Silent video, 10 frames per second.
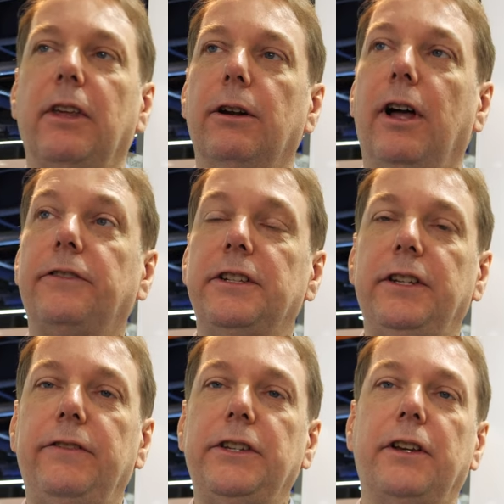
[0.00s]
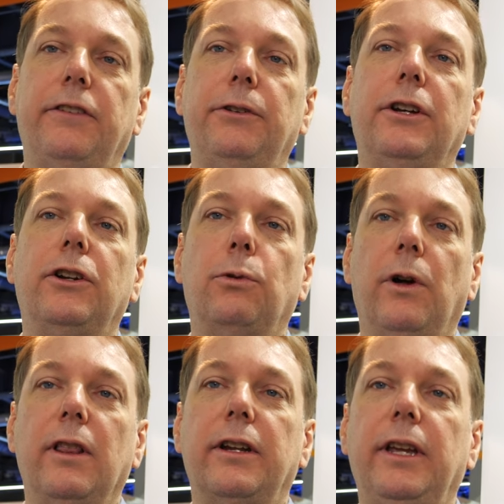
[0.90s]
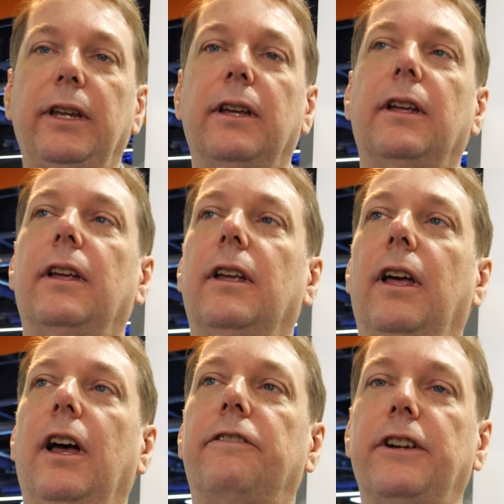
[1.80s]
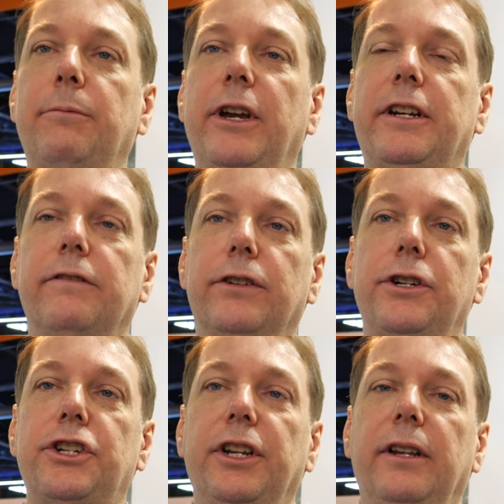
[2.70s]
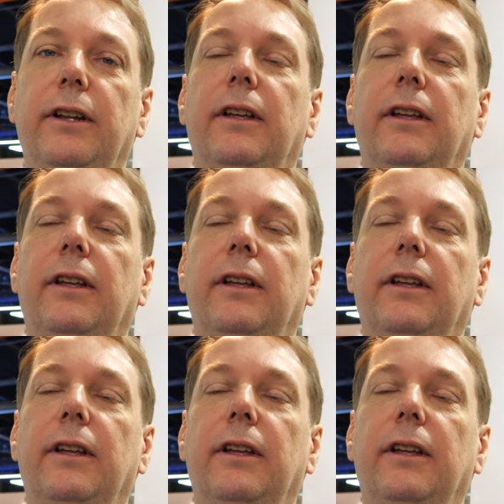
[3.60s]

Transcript: often TVs have very good quality frame rate conversion,